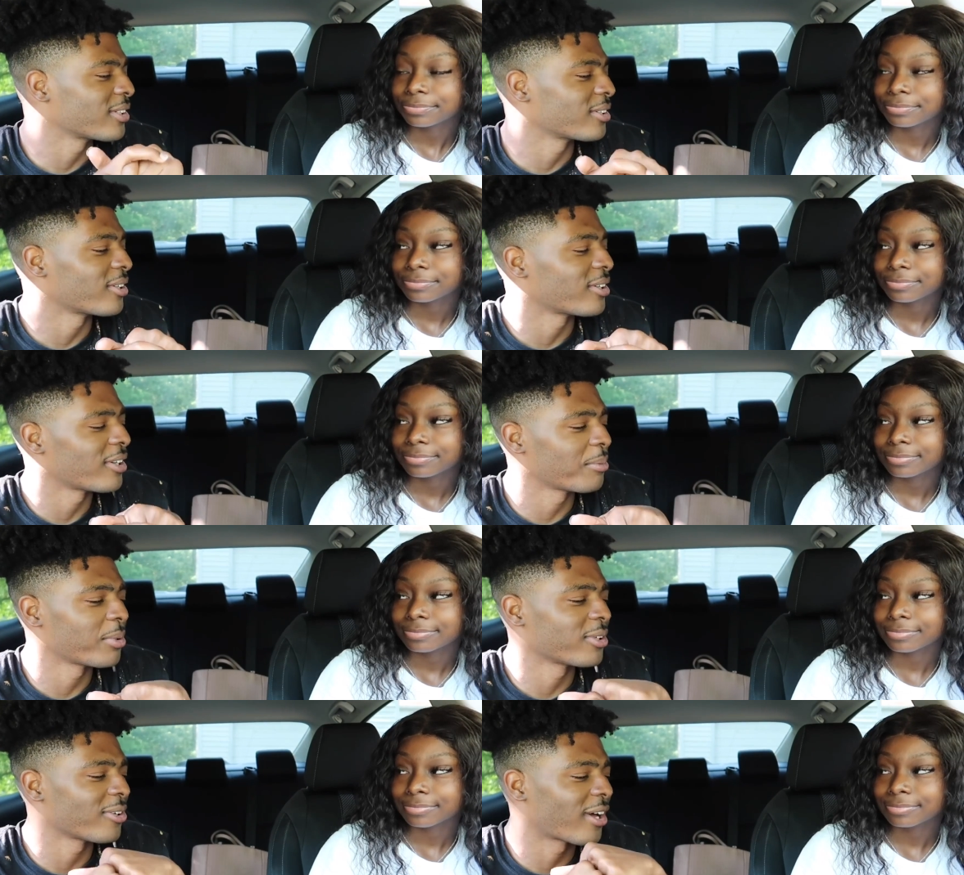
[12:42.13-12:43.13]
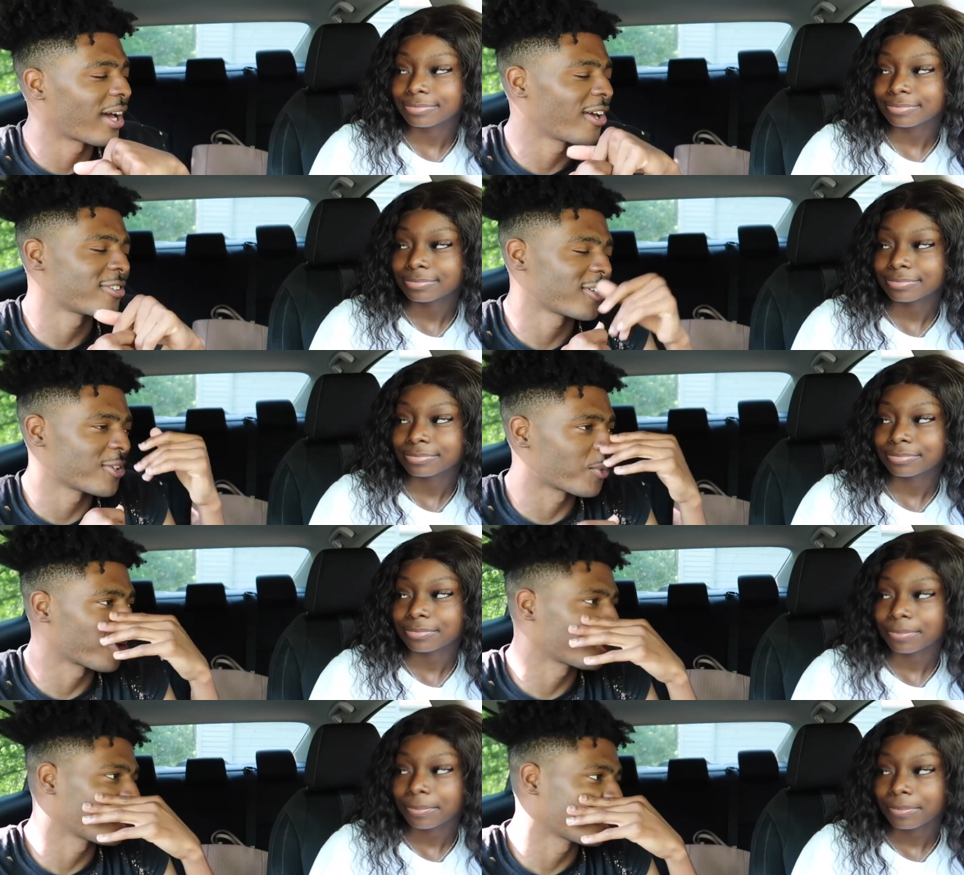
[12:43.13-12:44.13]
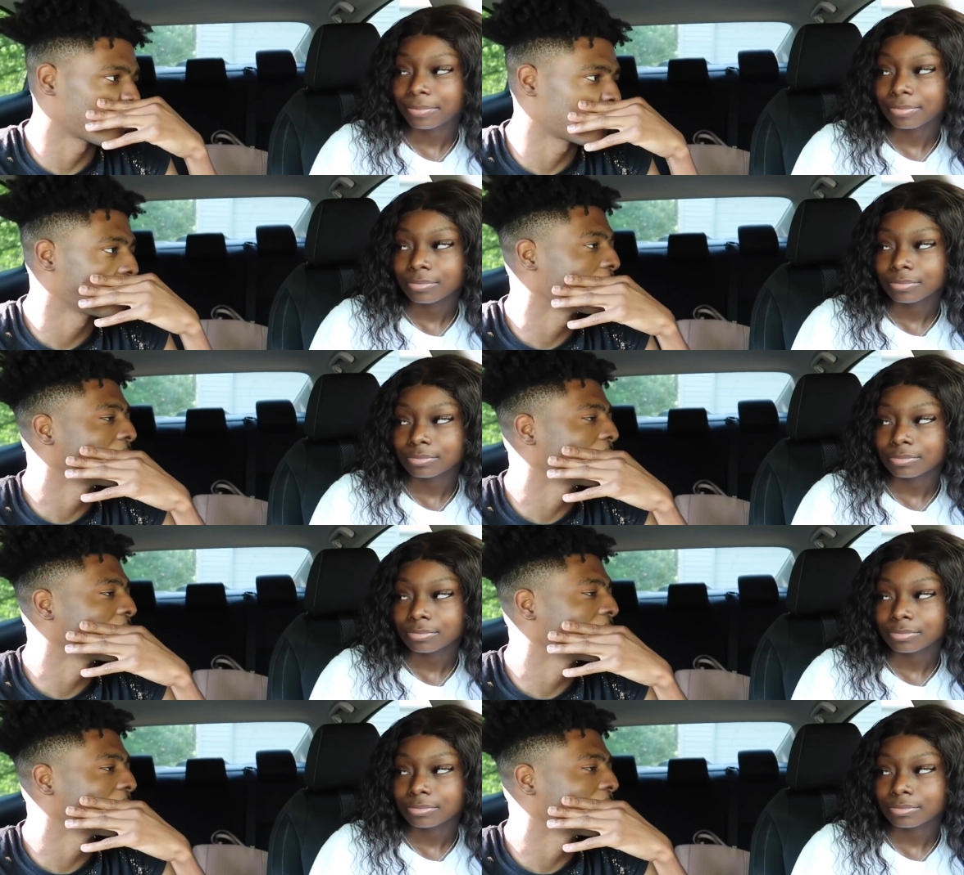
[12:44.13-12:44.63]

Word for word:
Speaker 1: Alright, but I had to tell you one thing though.